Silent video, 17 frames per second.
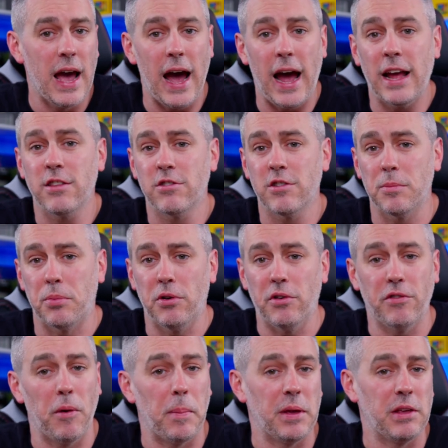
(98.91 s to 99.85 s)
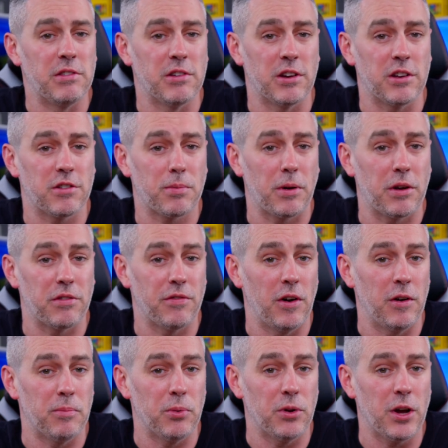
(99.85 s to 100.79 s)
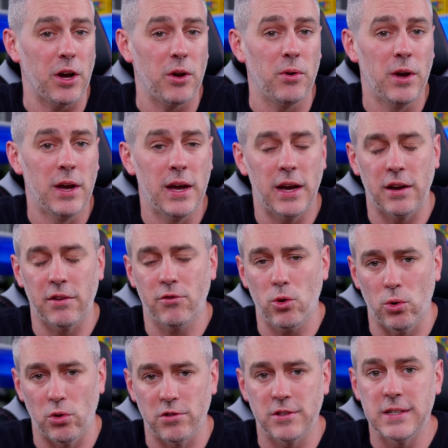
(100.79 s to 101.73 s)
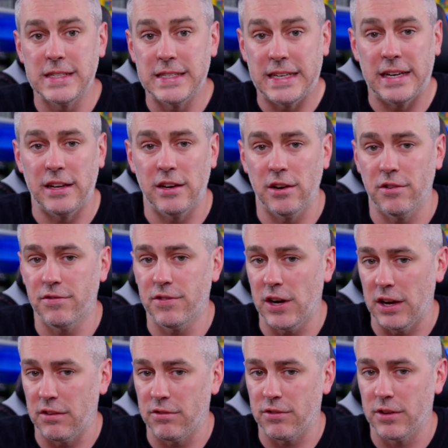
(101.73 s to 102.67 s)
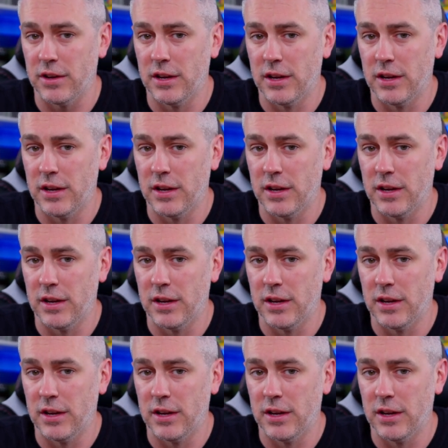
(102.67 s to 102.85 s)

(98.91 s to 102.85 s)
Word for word: and support for PCI Express 5.0 and, of course, DDR5.